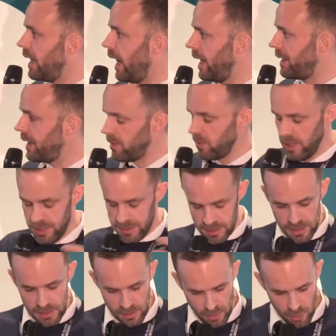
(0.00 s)
and then in,
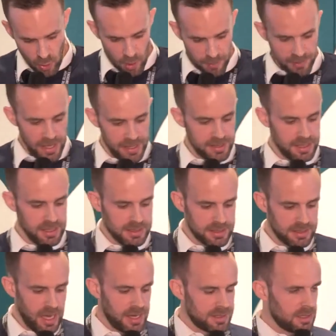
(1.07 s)
in incorporated
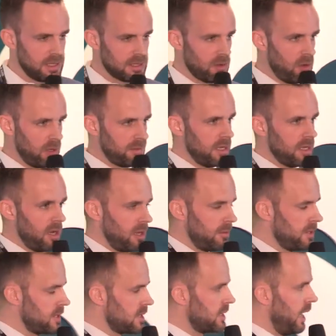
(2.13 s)
into that is all of the
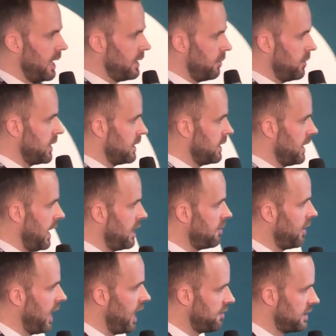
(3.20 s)
economies of scale that we can gain
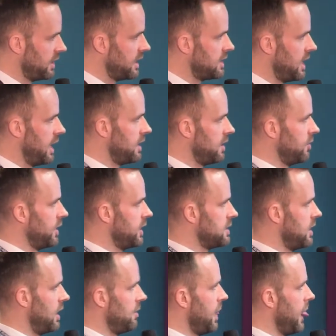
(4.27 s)
by having that data in real
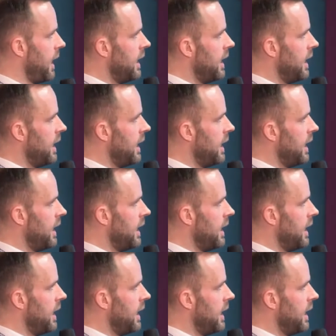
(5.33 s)
time.